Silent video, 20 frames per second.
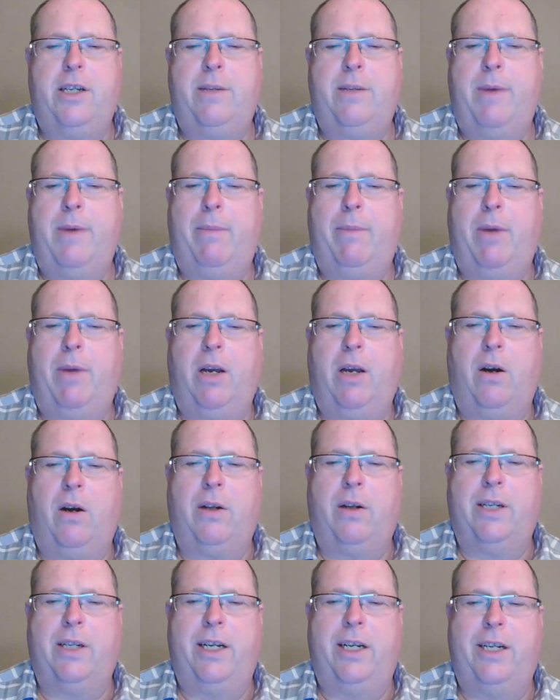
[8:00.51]
may be
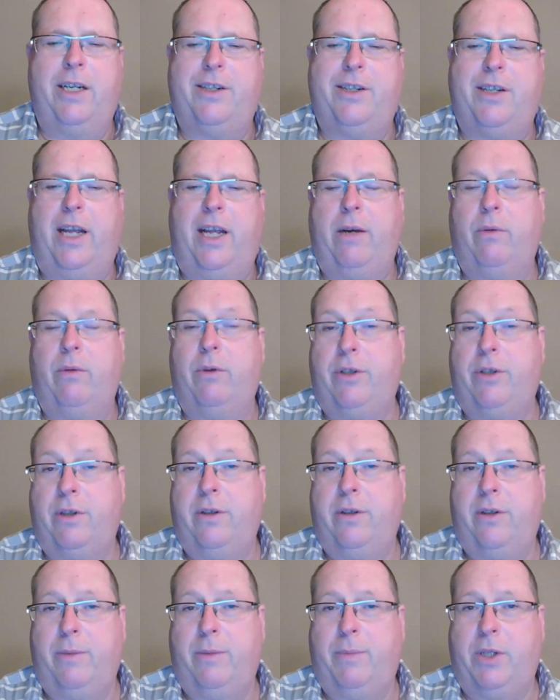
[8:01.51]
called in his language
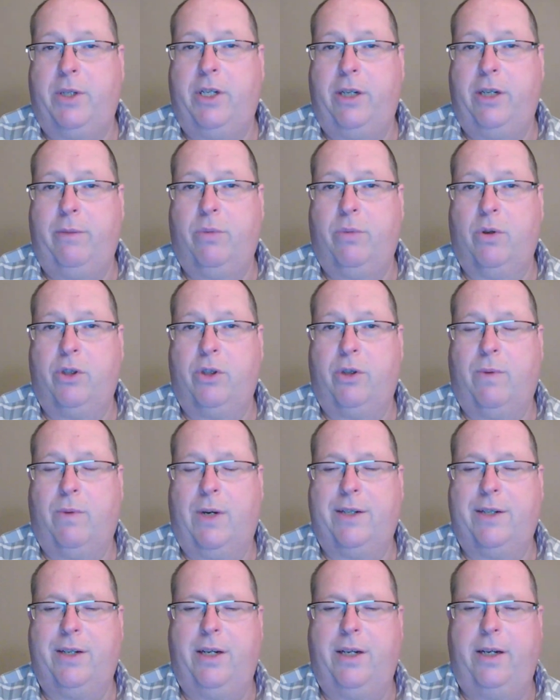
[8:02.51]
the petite
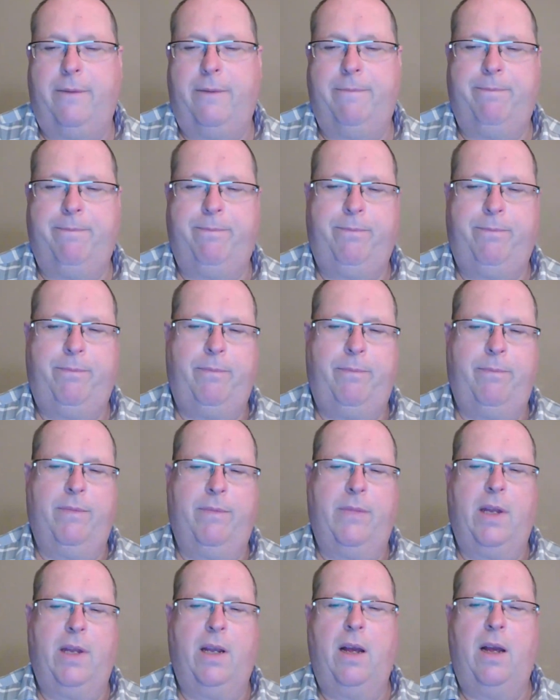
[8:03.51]
bourgeoisie.
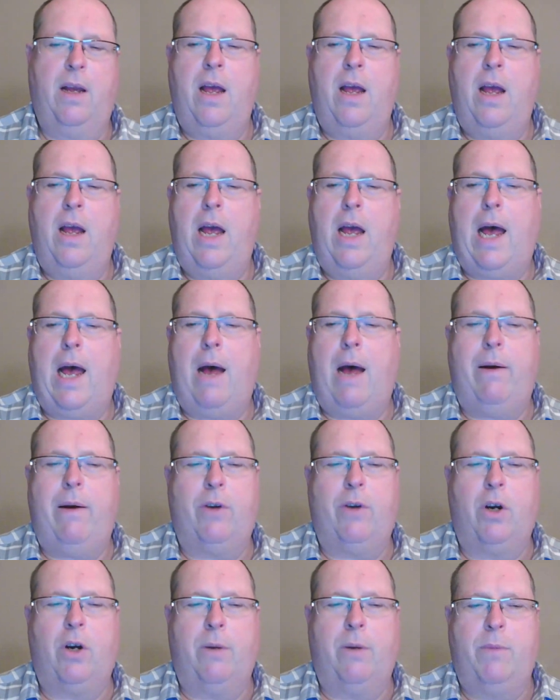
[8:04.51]

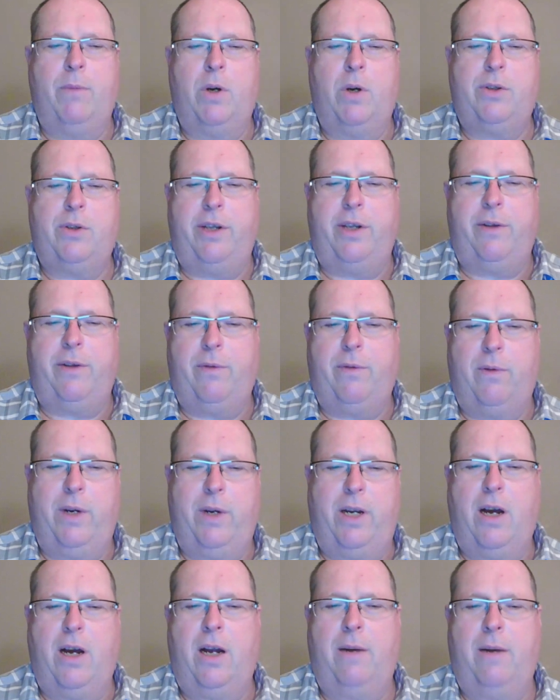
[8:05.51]
However, mostly through
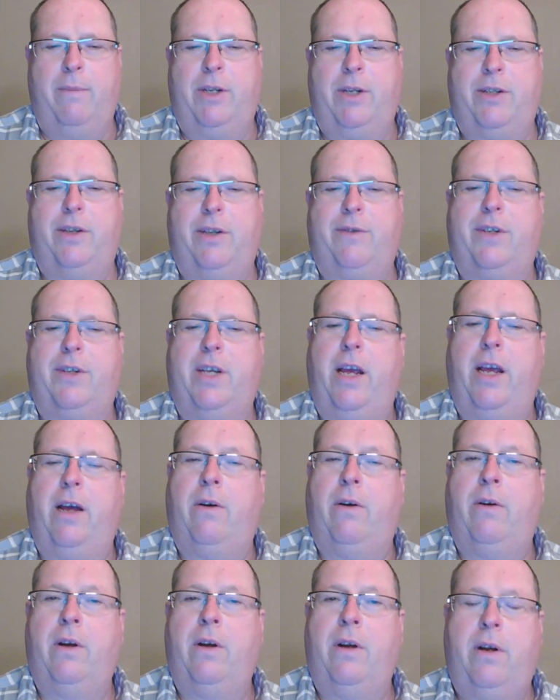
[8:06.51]
economies of
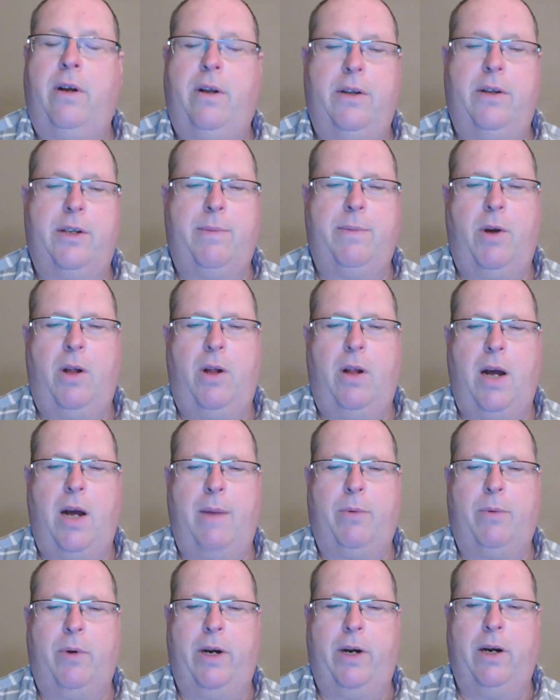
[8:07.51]
scale, the small
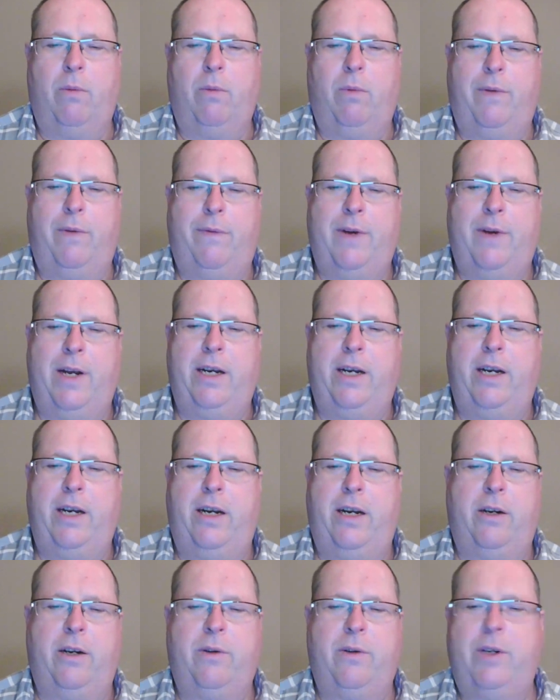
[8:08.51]
operator will find
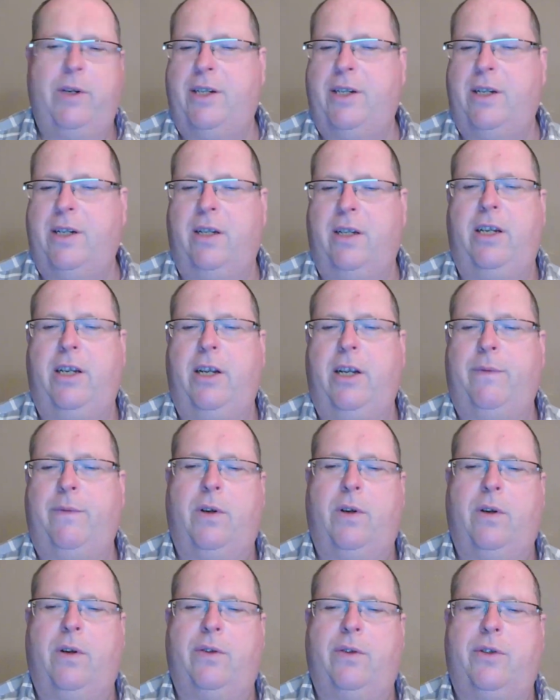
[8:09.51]
it increasingly
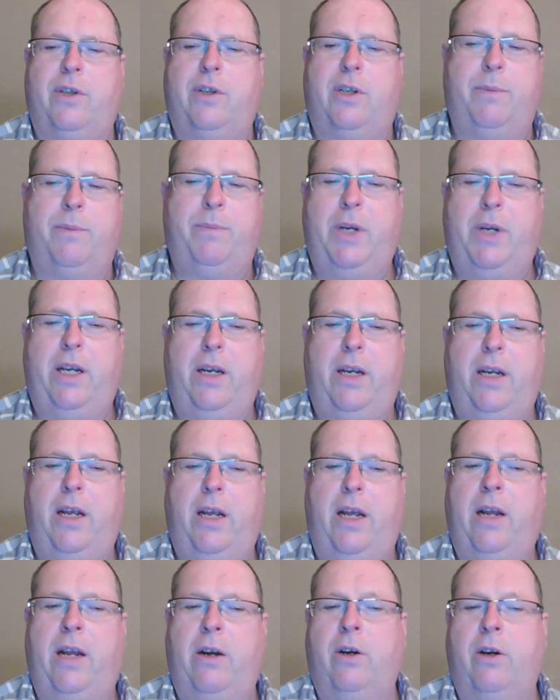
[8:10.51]
difficult to compete
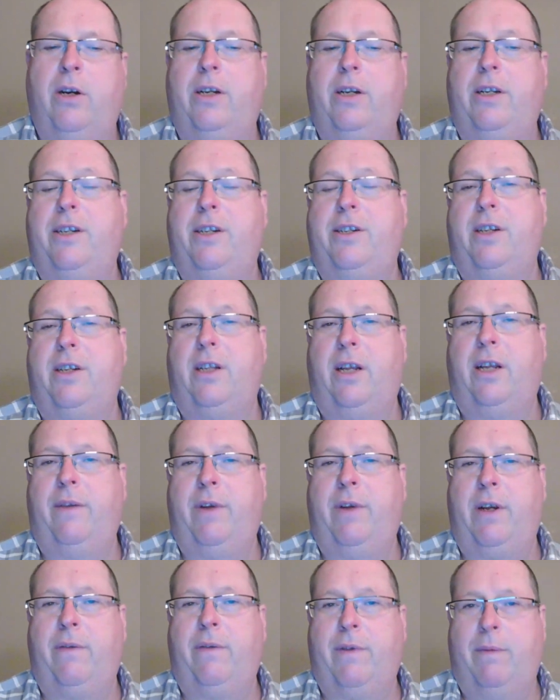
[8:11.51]
and earn a decent
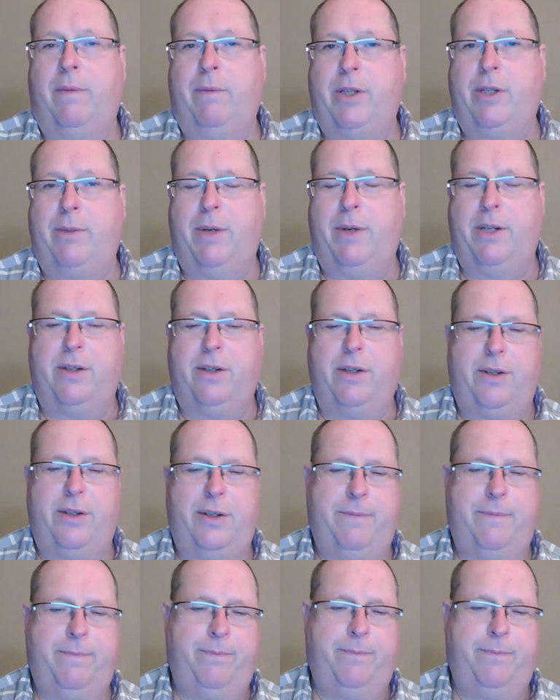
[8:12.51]
living from his business.